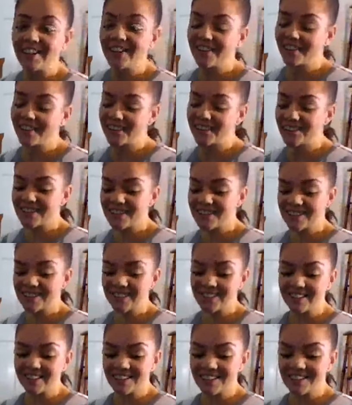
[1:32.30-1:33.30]
you know, this
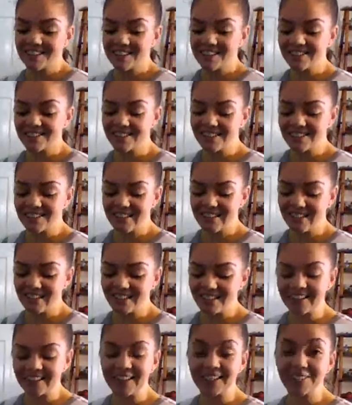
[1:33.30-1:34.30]
this
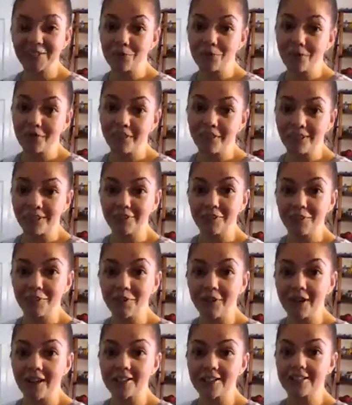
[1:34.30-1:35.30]
staying connected with all of
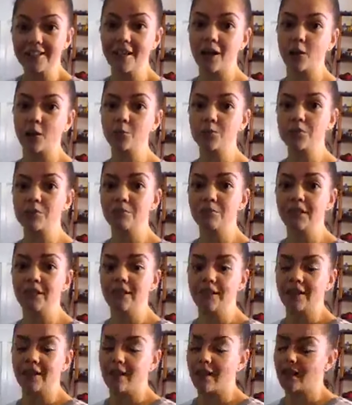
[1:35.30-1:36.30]
you guys helps
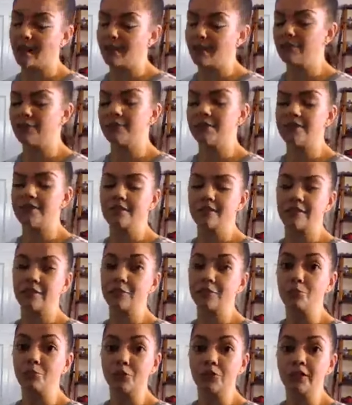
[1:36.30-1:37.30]
me every
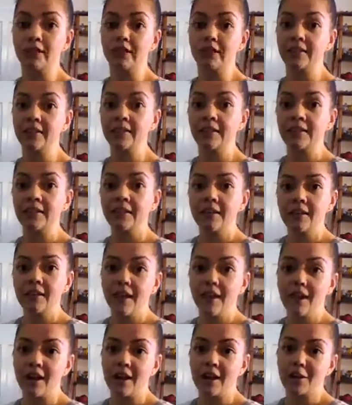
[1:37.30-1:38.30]
single morning.
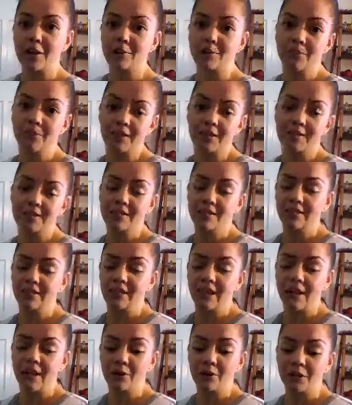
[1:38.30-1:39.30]
Um, it's
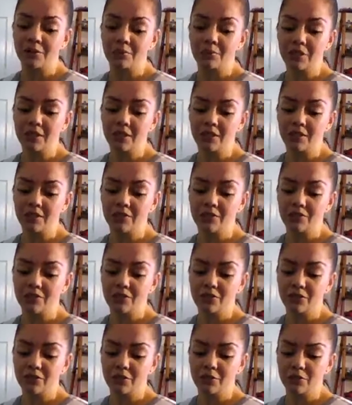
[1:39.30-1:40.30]
allowing me
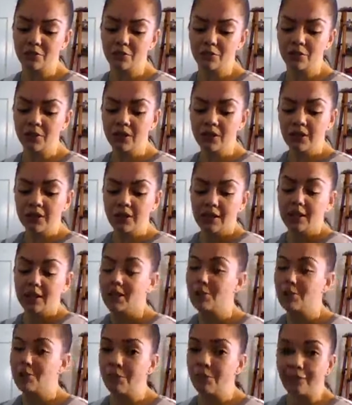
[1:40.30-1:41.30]
to
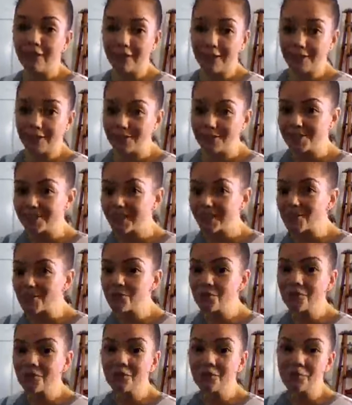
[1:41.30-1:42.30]
keep a regular
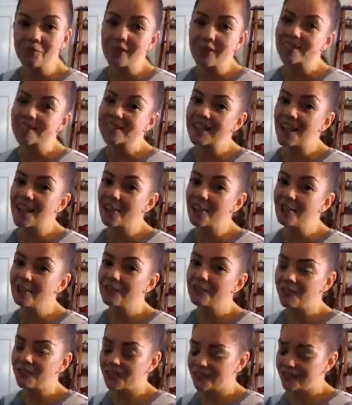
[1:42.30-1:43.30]
schedule for
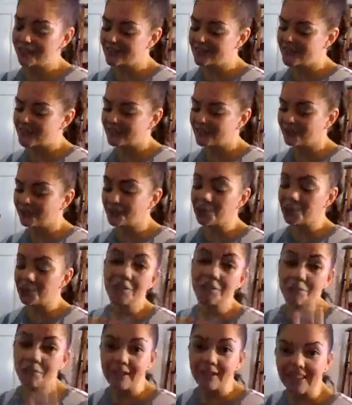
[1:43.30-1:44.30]
myself. It's
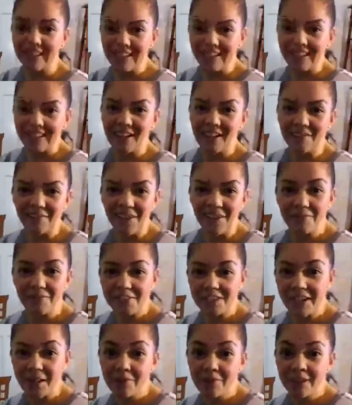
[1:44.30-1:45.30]
forcing me to get out of my
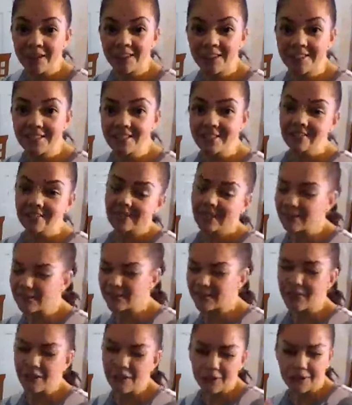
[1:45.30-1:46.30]
pajamas,
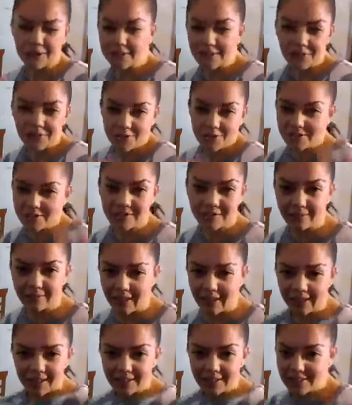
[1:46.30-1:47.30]
even though that's just
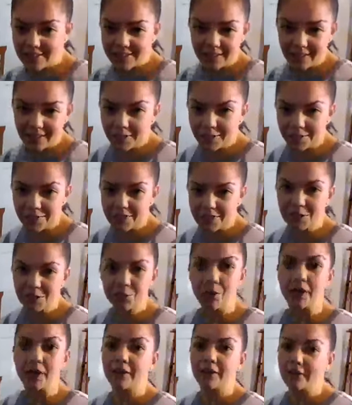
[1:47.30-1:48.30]
leggings and a cozy
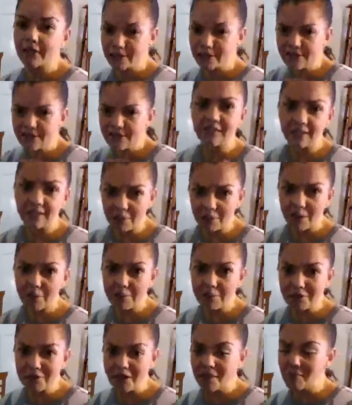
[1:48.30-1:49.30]
sweater. It's still not my
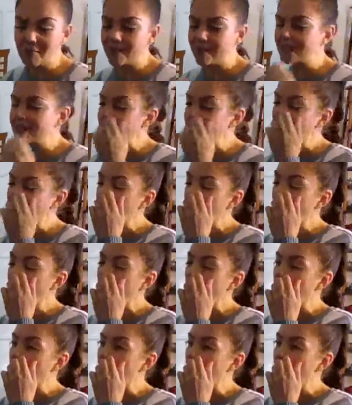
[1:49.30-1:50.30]
pajamas.
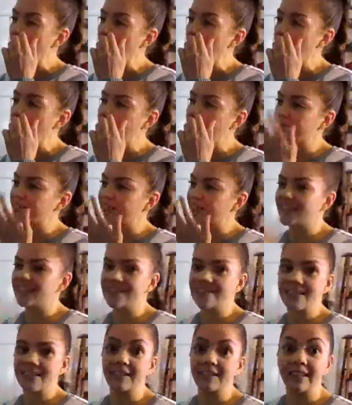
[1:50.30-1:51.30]
Um,
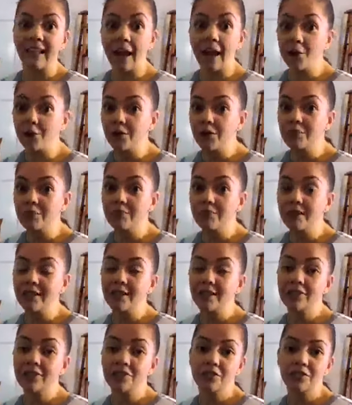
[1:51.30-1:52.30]
it's allowing
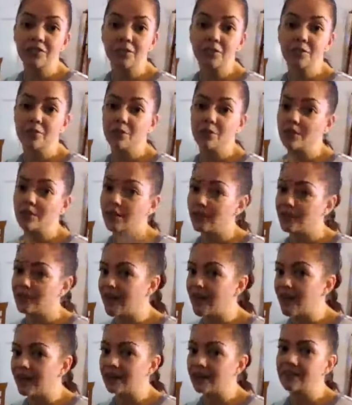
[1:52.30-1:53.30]
me to
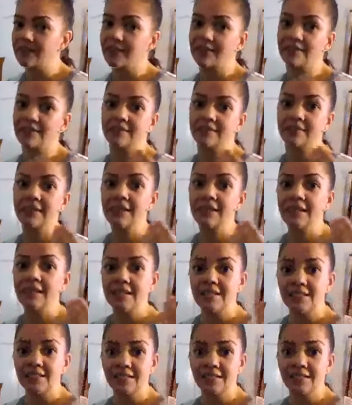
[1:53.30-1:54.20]
connect and